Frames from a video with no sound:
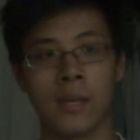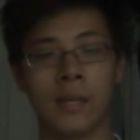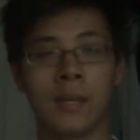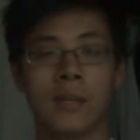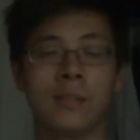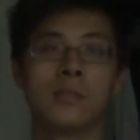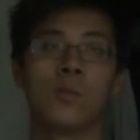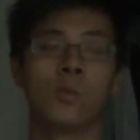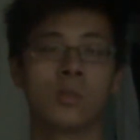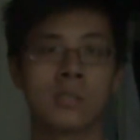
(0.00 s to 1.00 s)
and
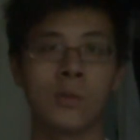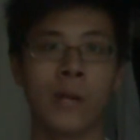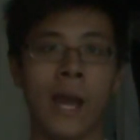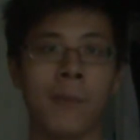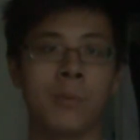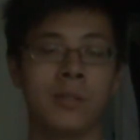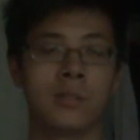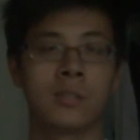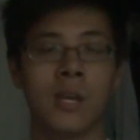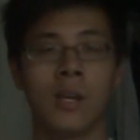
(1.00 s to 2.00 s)
we'll see what
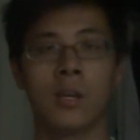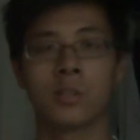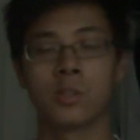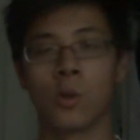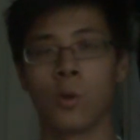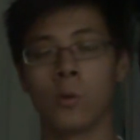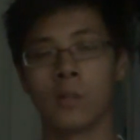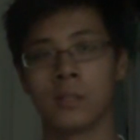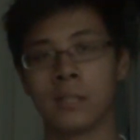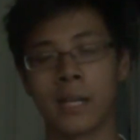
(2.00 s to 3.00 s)
happens. So
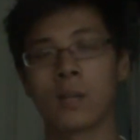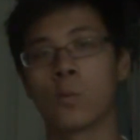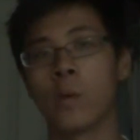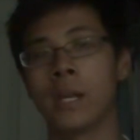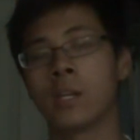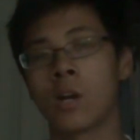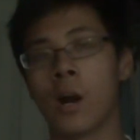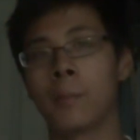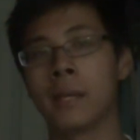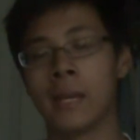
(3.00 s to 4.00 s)
like, rate,
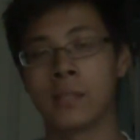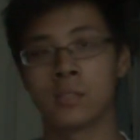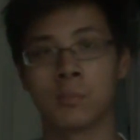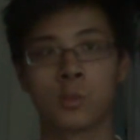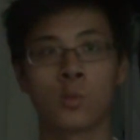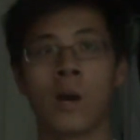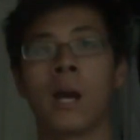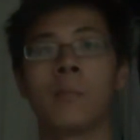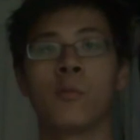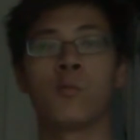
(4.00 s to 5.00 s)
comment, and
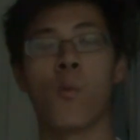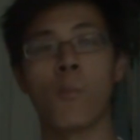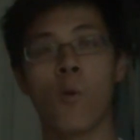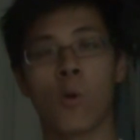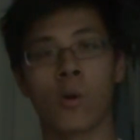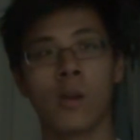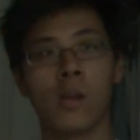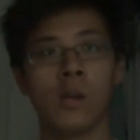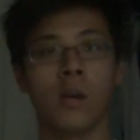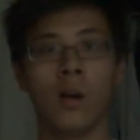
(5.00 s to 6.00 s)
subscribe for more,
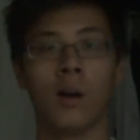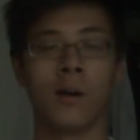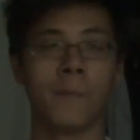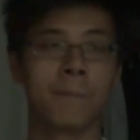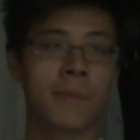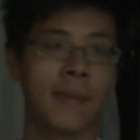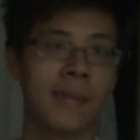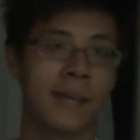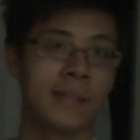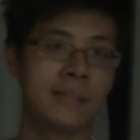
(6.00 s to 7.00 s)
uh,
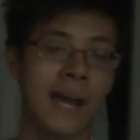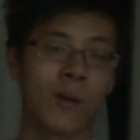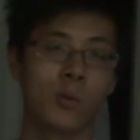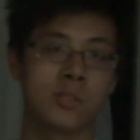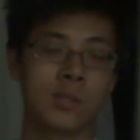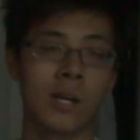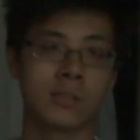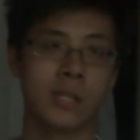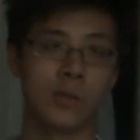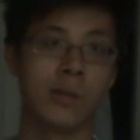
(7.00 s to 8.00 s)
and I will see you
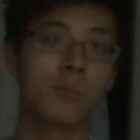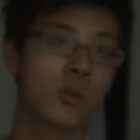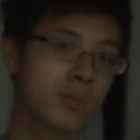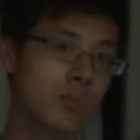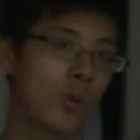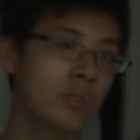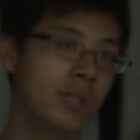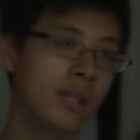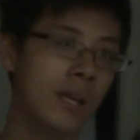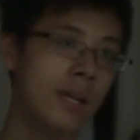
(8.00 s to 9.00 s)
guys later. And most
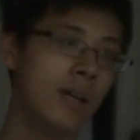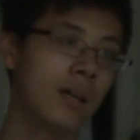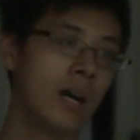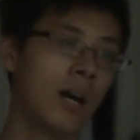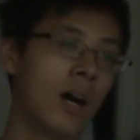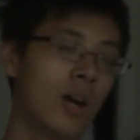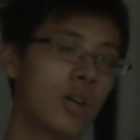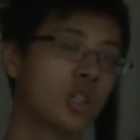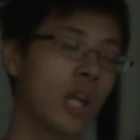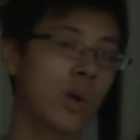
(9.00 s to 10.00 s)
importantly, uh,
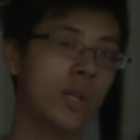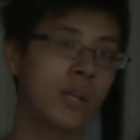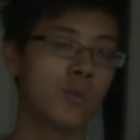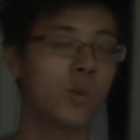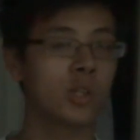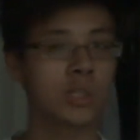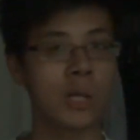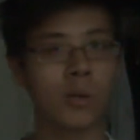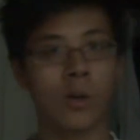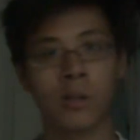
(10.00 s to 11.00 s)
share it if you want to
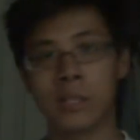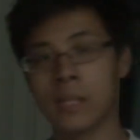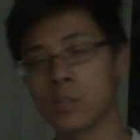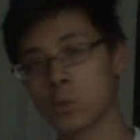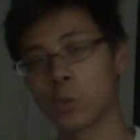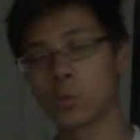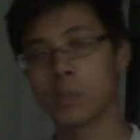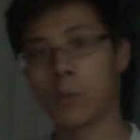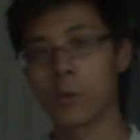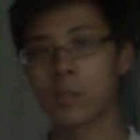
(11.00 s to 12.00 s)
share it on any social
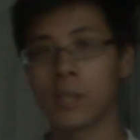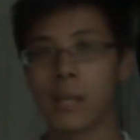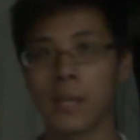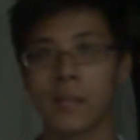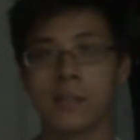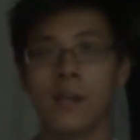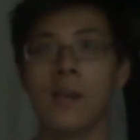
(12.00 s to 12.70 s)
networking. And